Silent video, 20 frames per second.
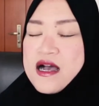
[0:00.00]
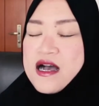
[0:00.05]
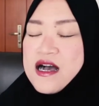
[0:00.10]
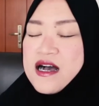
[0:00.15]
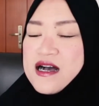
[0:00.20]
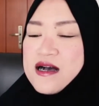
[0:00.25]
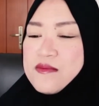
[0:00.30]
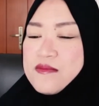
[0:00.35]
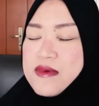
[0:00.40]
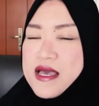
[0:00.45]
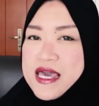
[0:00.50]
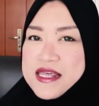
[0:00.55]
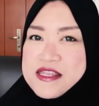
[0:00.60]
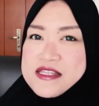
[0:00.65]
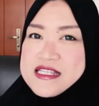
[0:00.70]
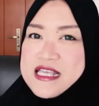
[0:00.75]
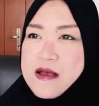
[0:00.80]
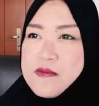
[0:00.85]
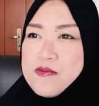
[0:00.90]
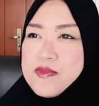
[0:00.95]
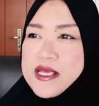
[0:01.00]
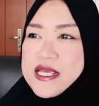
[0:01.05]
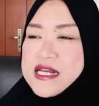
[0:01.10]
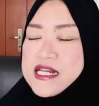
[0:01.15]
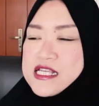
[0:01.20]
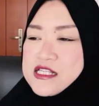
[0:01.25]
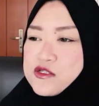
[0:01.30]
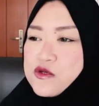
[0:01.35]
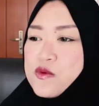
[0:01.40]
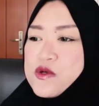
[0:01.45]
at the
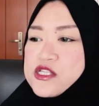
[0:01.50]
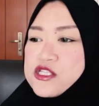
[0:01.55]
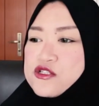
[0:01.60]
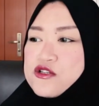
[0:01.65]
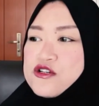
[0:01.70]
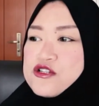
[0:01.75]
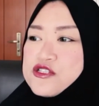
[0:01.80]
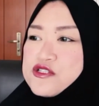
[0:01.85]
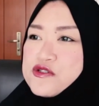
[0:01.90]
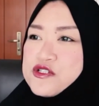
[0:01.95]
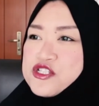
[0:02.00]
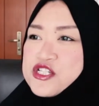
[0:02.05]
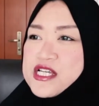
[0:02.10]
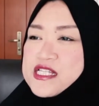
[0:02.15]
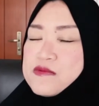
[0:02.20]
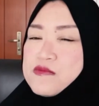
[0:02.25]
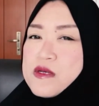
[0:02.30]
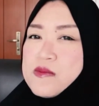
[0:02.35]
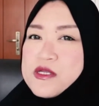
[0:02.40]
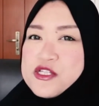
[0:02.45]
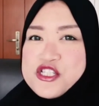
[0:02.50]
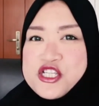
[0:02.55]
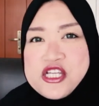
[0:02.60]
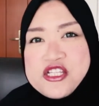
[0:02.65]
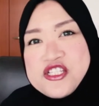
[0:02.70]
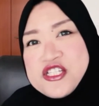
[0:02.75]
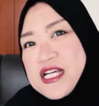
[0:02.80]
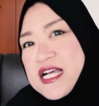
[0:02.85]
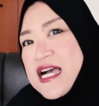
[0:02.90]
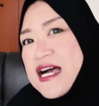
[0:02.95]
template, it's always good to just maybe
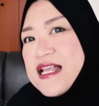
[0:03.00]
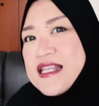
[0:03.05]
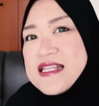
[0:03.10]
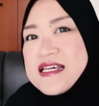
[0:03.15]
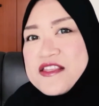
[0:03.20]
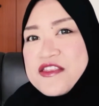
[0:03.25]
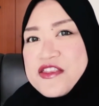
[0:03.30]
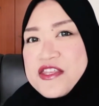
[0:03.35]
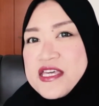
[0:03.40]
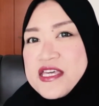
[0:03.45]
change the color